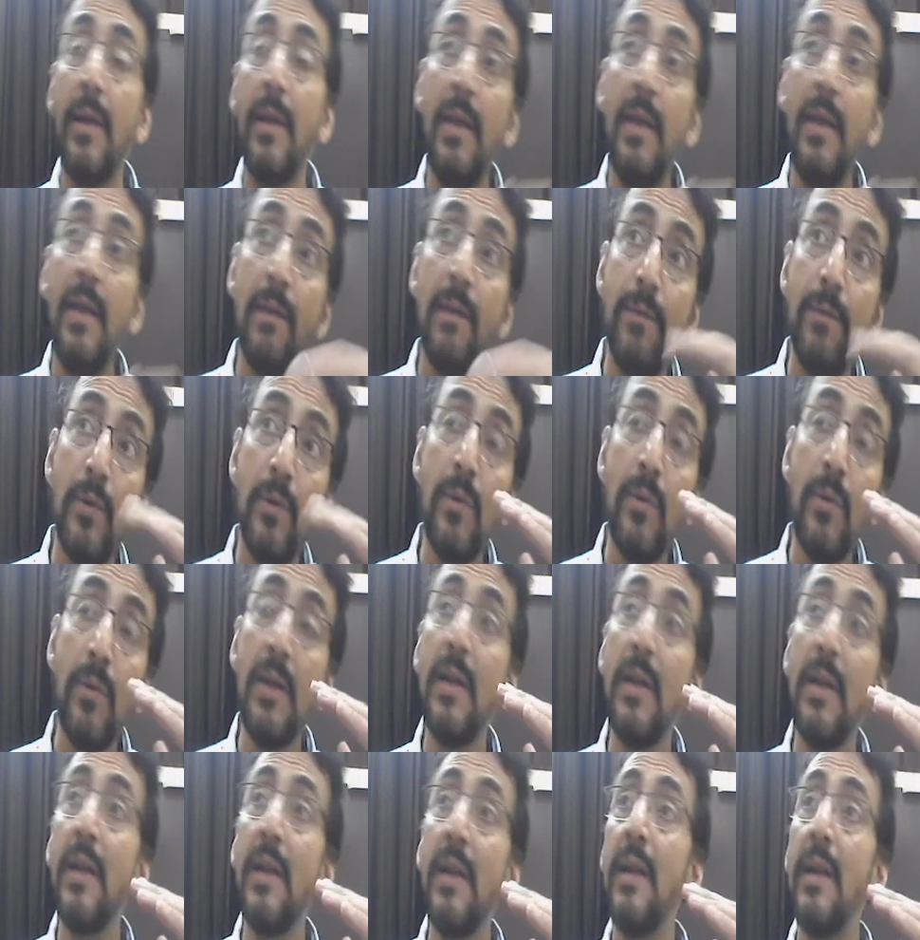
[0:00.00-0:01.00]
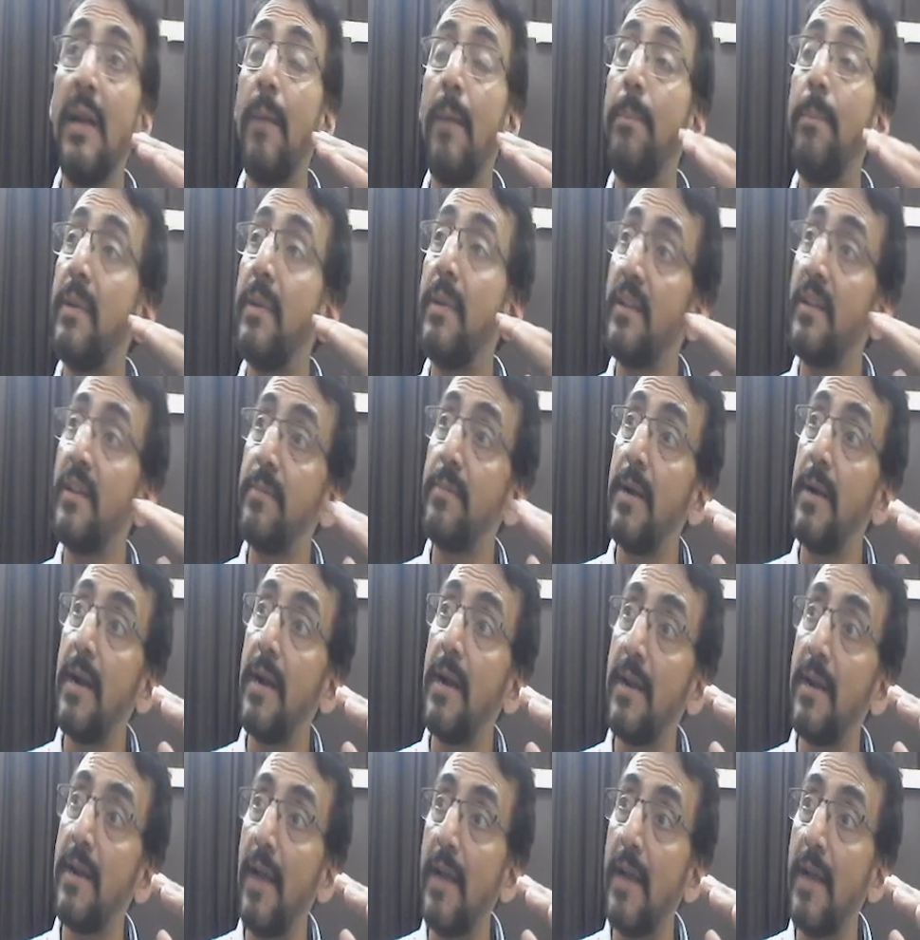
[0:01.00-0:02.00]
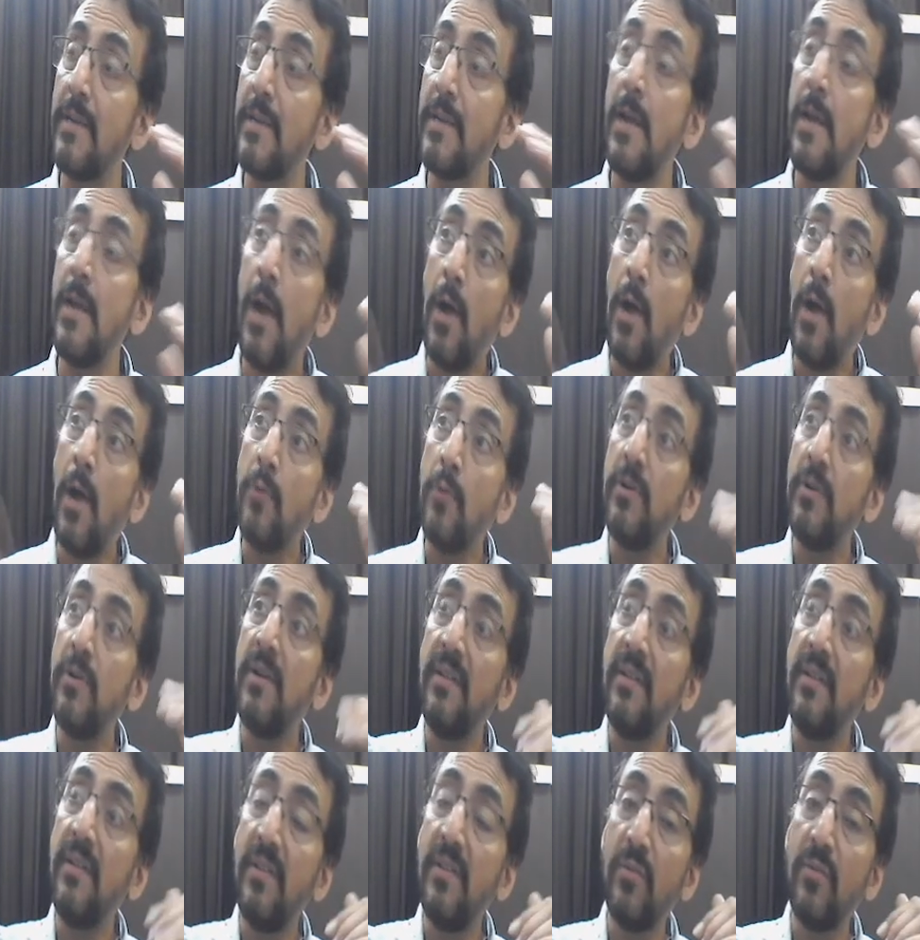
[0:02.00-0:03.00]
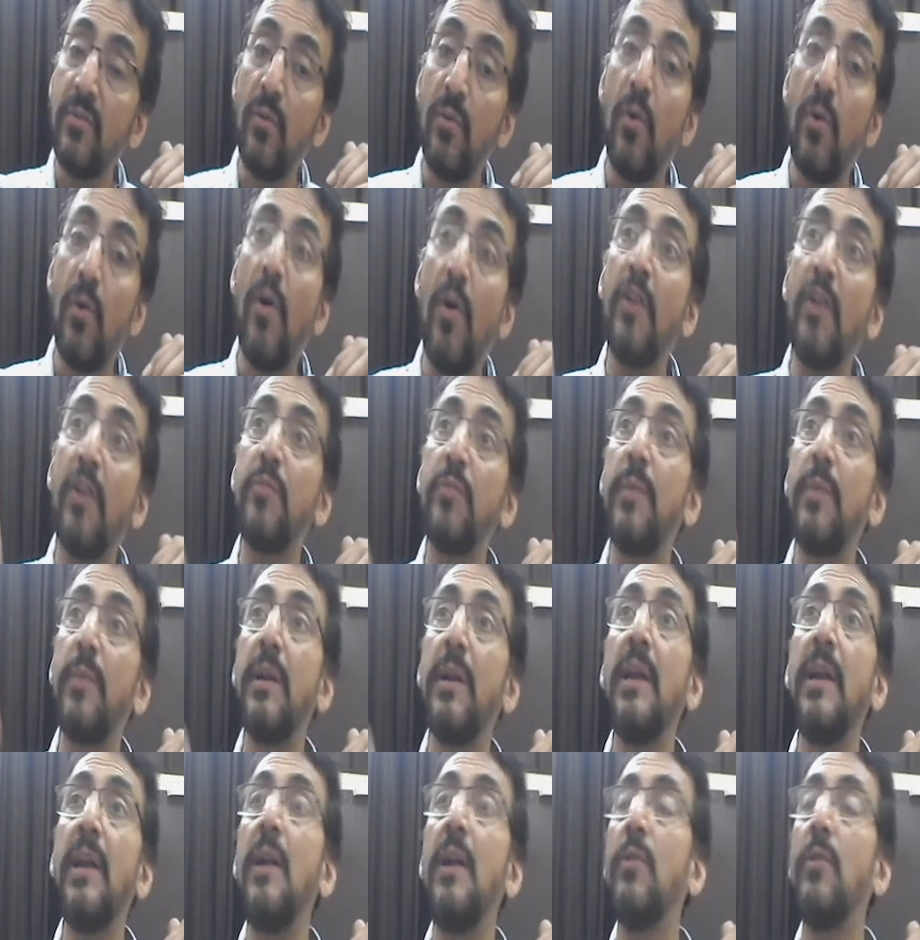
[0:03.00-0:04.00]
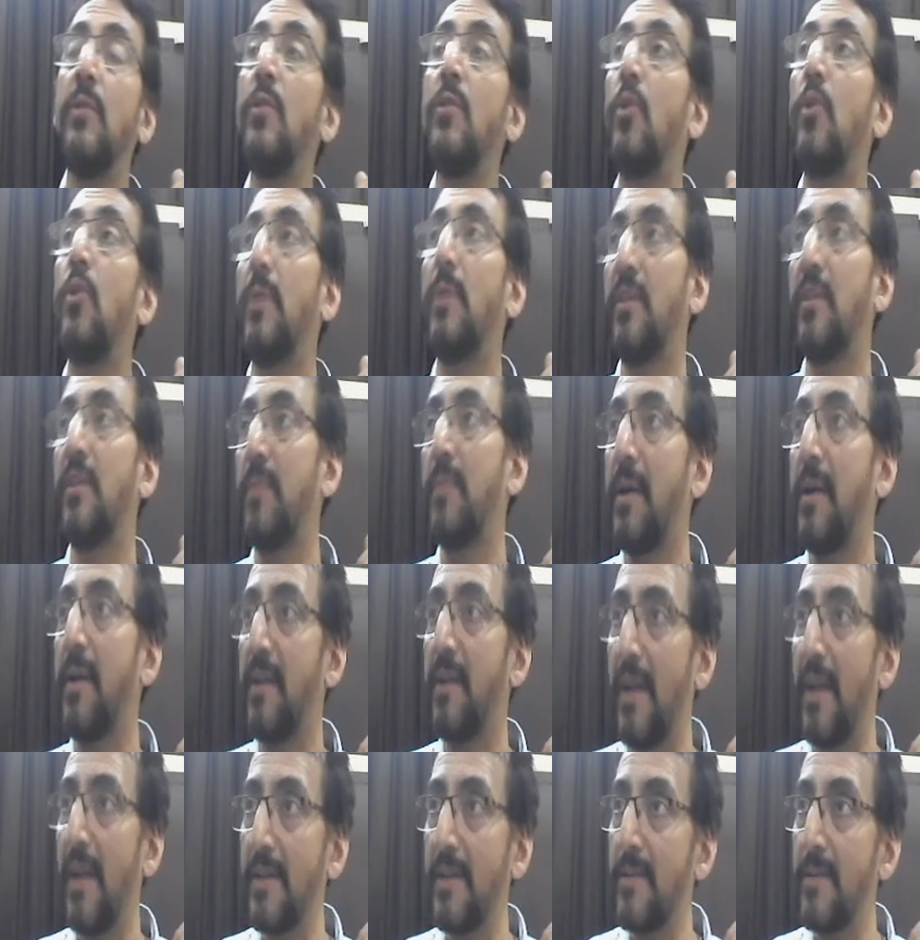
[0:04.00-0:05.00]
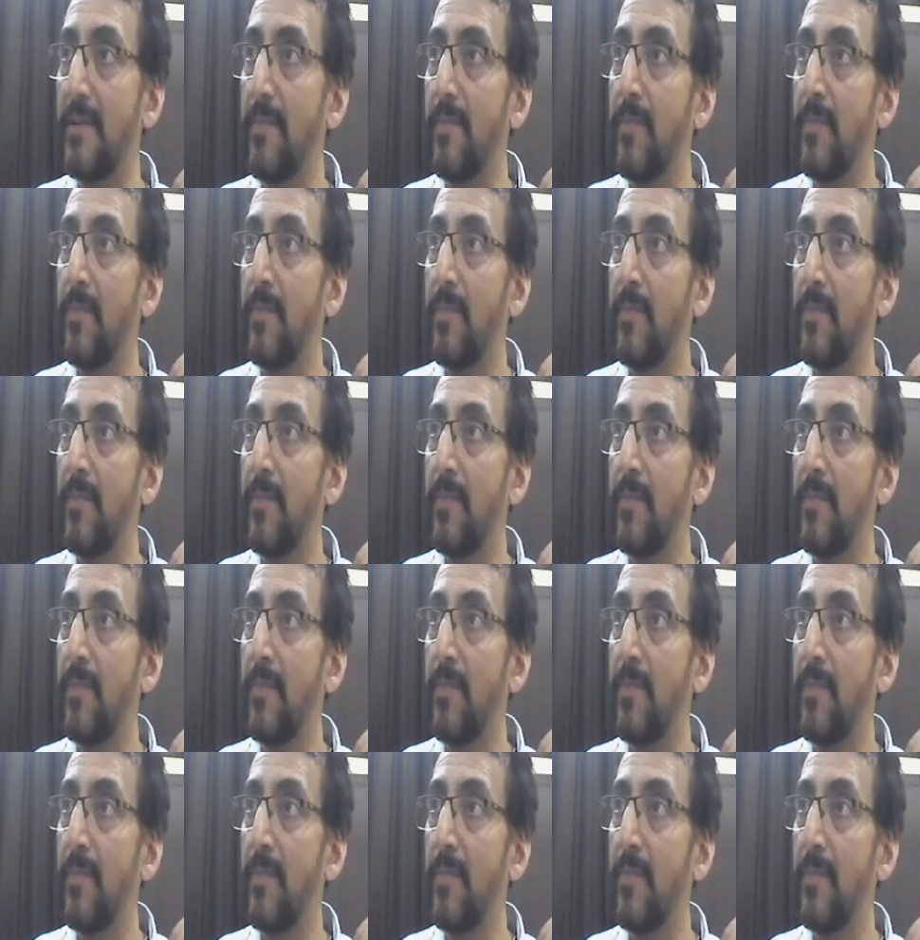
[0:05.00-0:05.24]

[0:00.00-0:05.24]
if you neglect an upper respiratory tract, how the disease go on spreading into the lower respiratory tract.